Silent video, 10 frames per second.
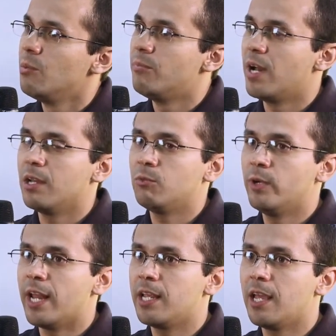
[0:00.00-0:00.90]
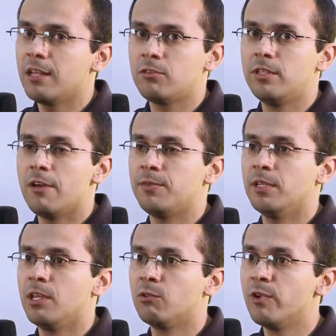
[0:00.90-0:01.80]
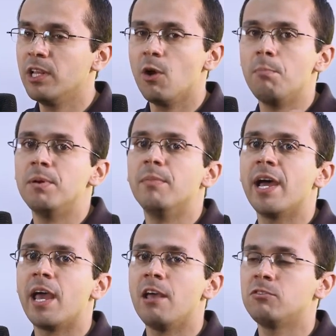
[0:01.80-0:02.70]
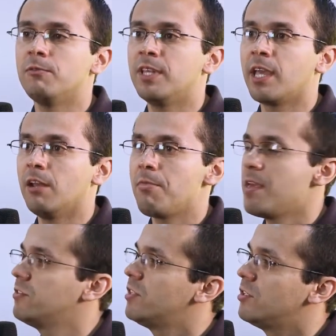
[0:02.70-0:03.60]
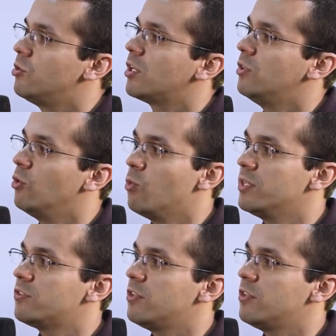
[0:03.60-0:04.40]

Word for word: But when I got to DevNet, it really opened my eyes of the kind of things that you can do with